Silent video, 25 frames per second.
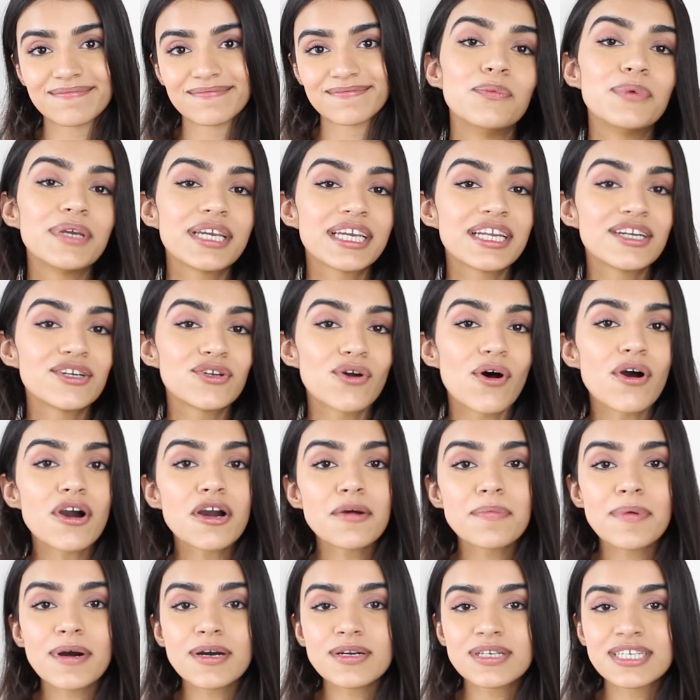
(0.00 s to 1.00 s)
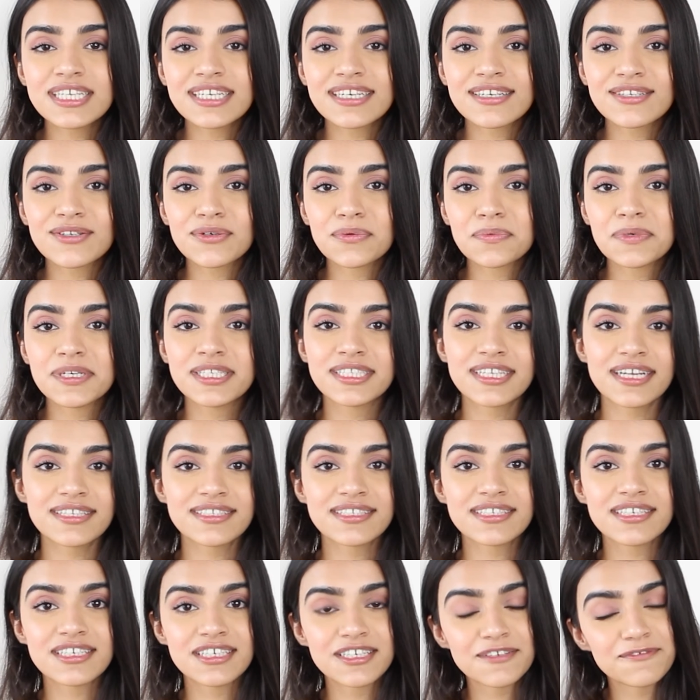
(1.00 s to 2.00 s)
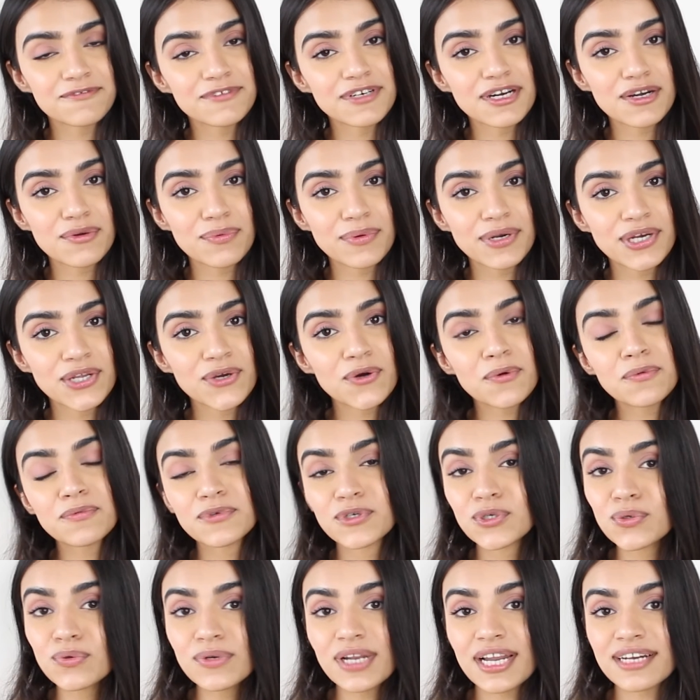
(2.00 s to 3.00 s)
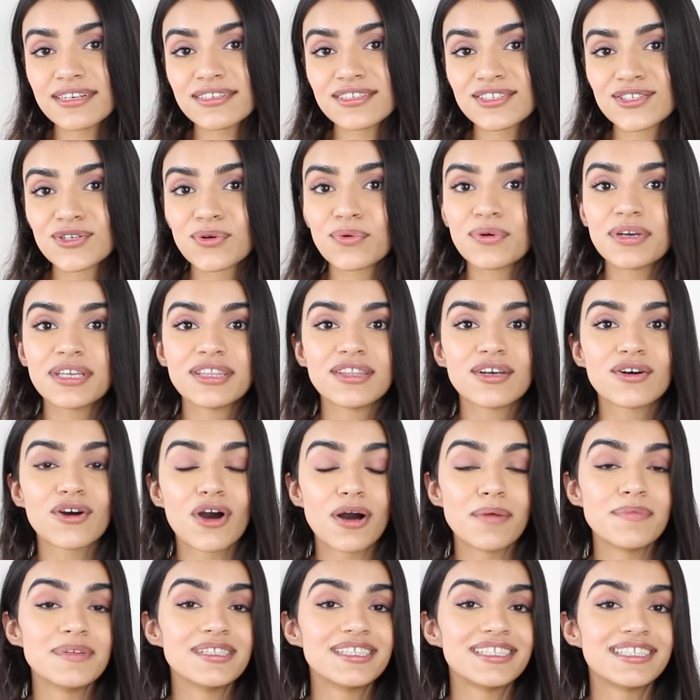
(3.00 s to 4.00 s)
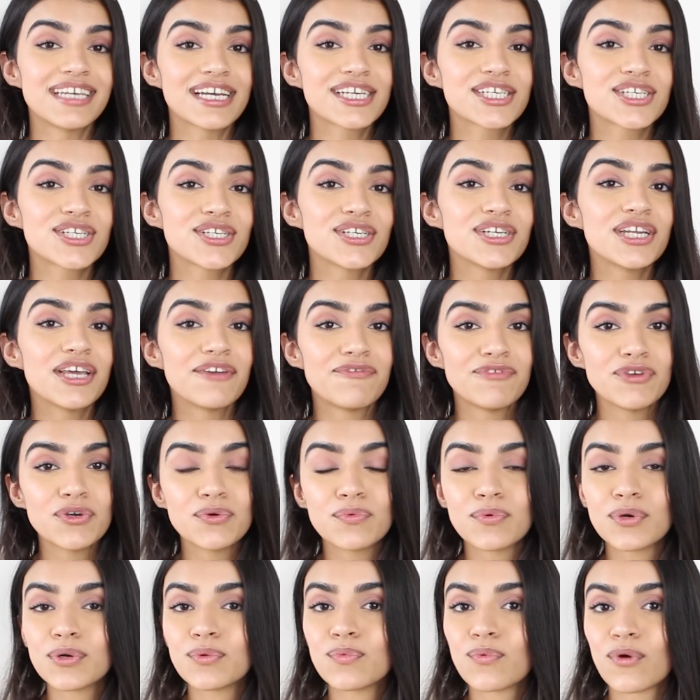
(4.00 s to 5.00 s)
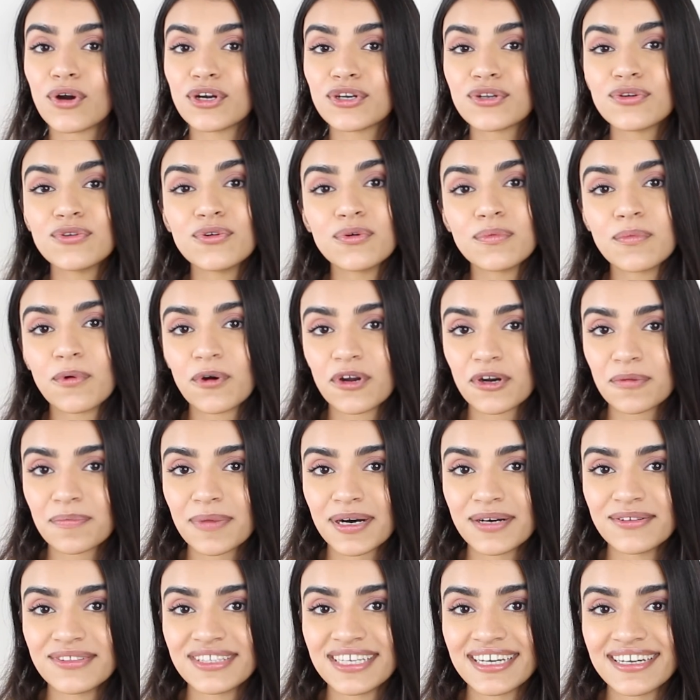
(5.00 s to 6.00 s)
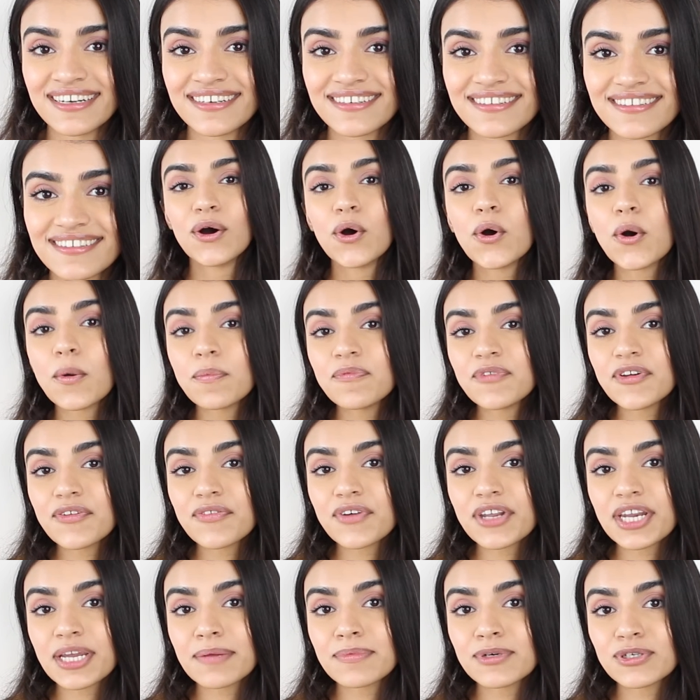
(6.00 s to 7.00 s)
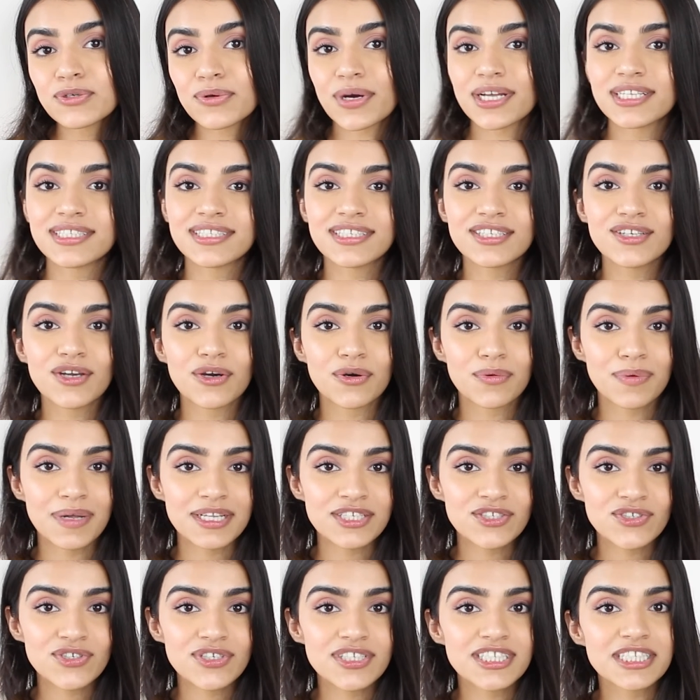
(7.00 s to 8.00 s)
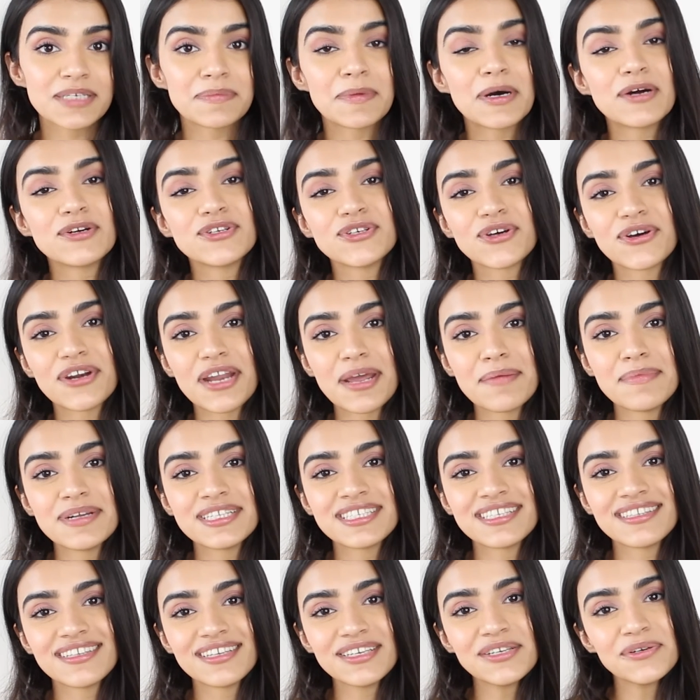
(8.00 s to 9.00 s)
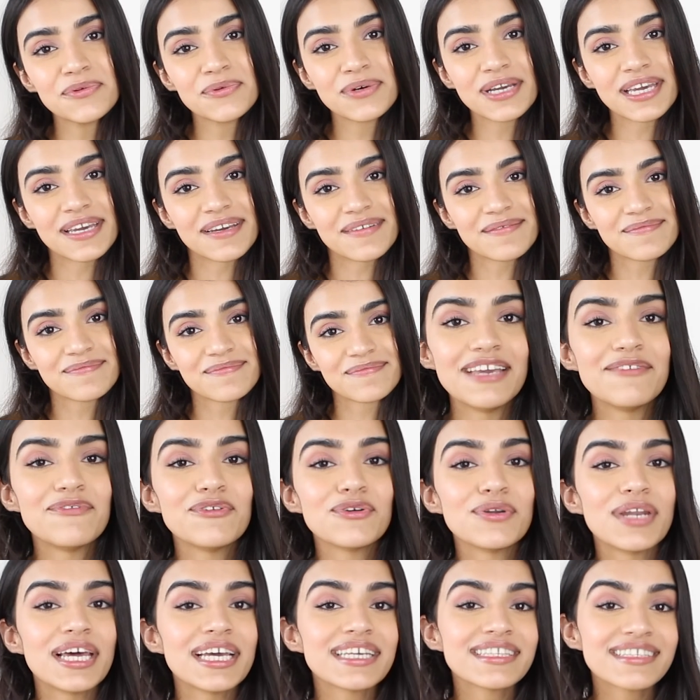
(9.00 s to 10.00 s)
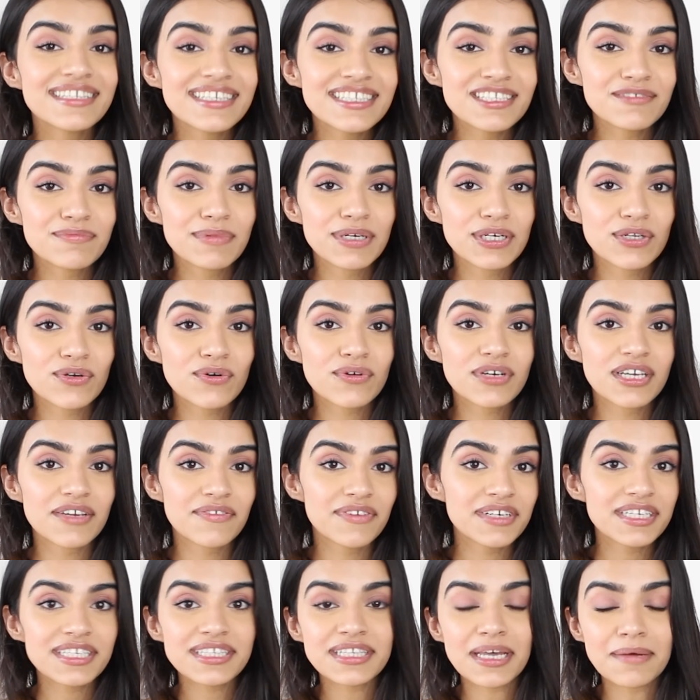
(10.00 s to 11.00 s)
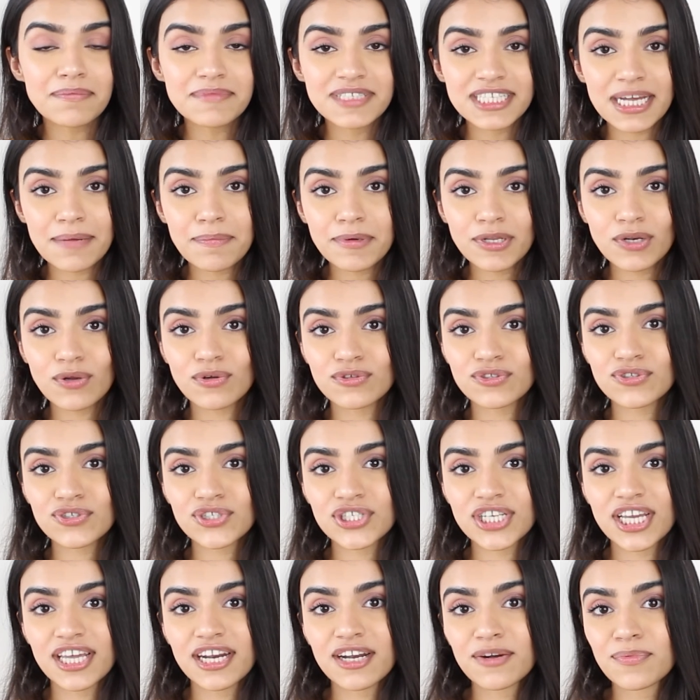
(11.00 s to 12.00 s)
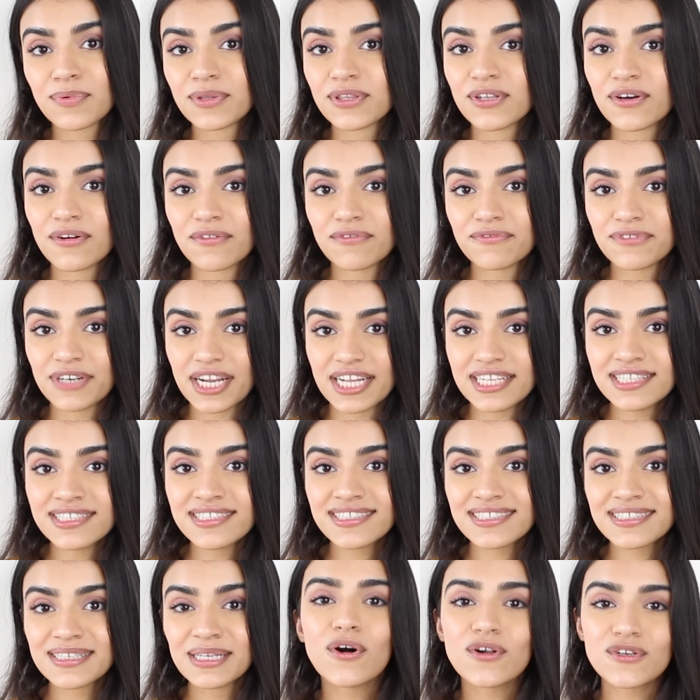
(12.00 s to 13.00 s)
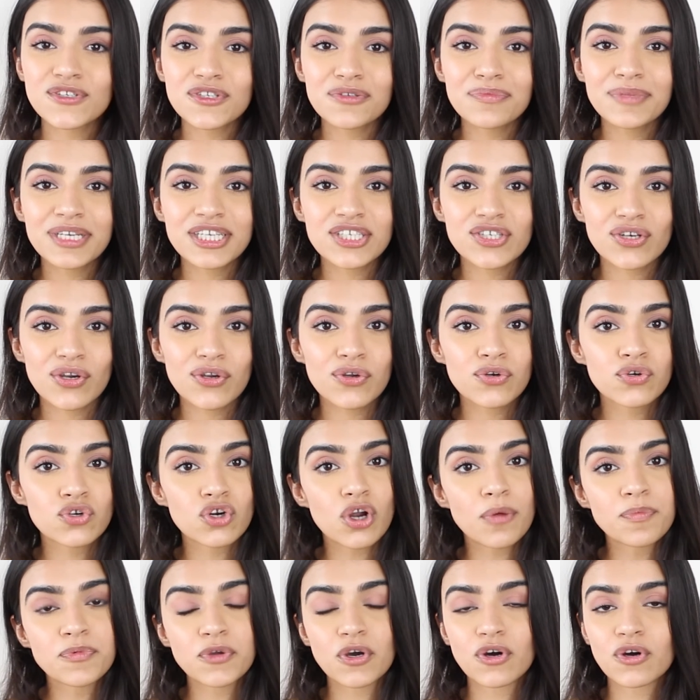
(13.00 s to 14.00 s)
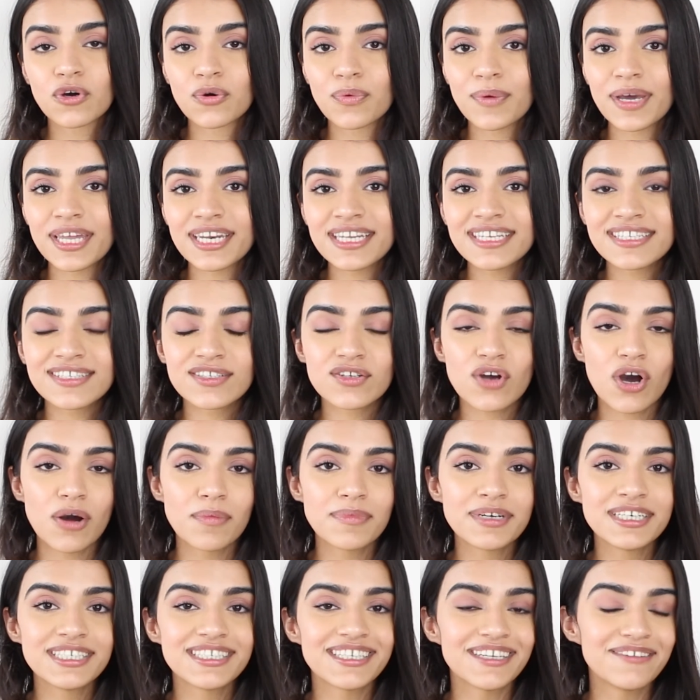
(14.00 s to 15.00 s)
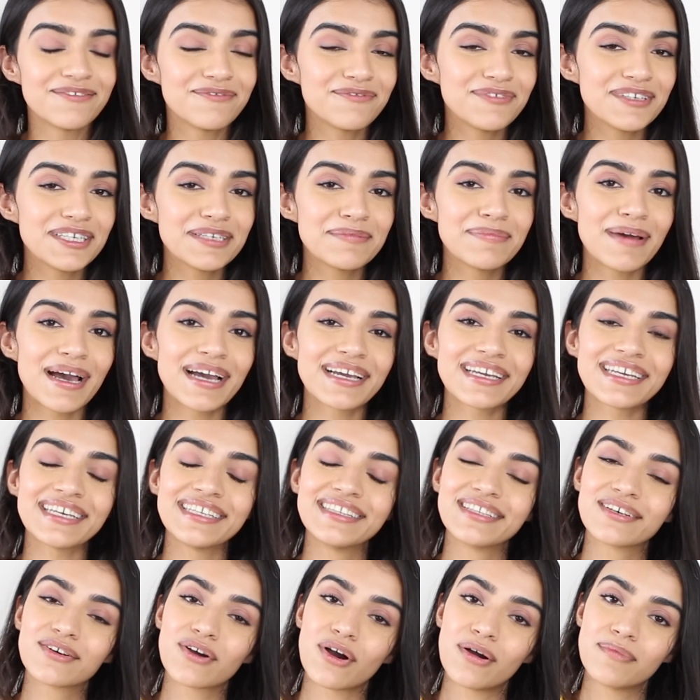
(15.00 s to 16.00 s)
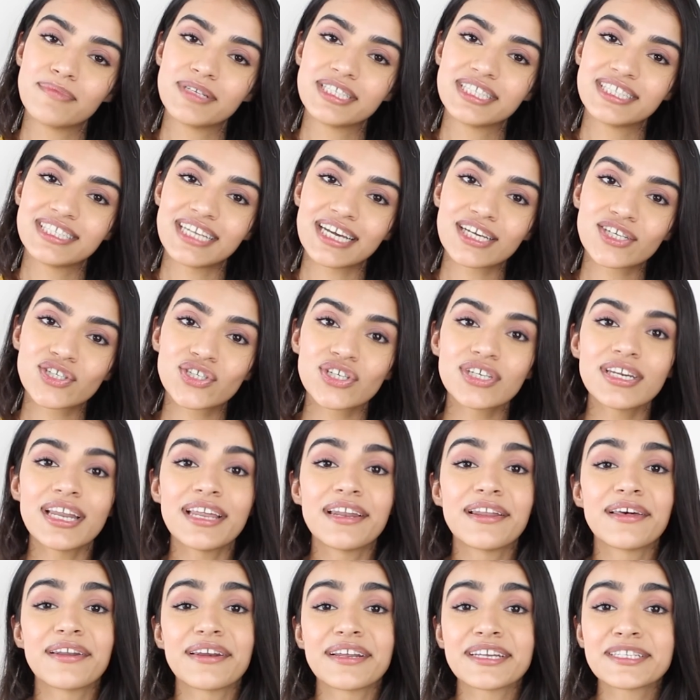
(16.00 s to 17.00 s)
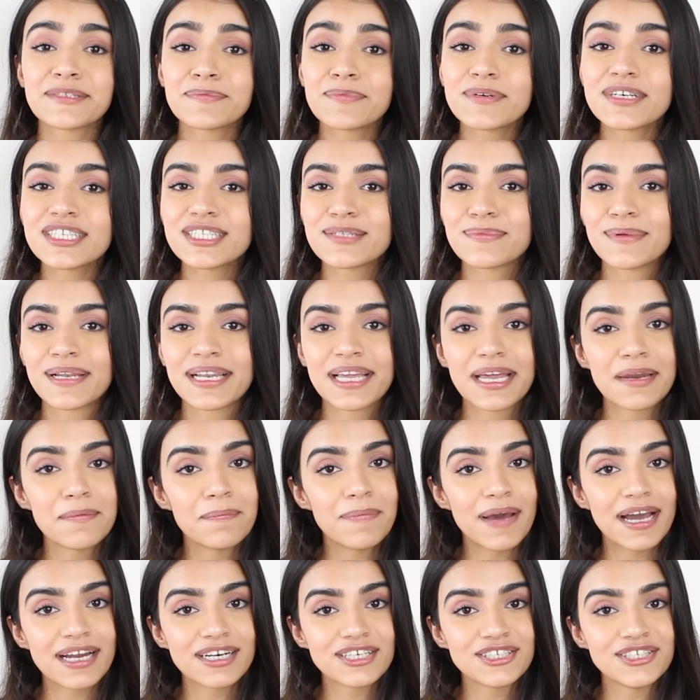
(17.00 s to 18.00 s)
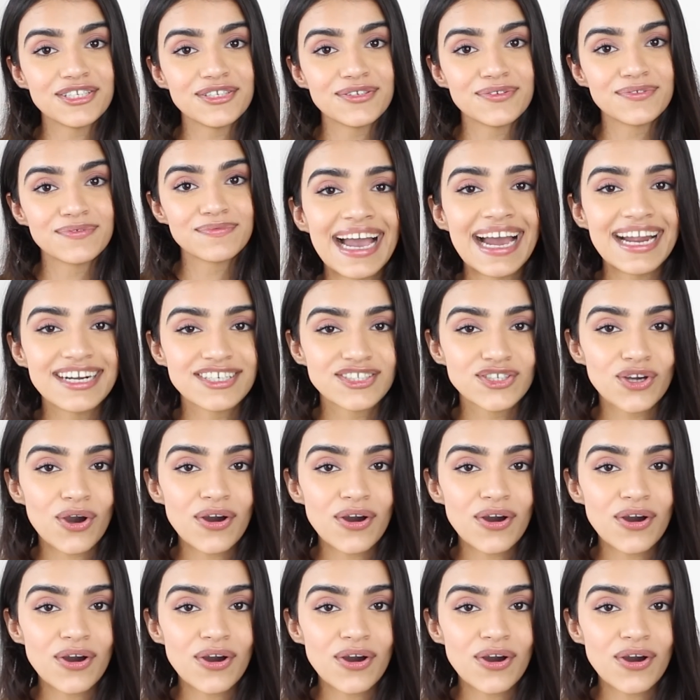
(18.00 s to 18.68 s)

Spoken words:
We can talk about Tier 2 visas in a different video. Do let us know in the comment section if you would want to know more about that. Hope we were able to answer your questions about your MS in the UK. If you like this video, give it a thumbs up and also share it with your friends. Also, make sure you drop your queries, comments and feedback in the comment section and our experts will get back to you. At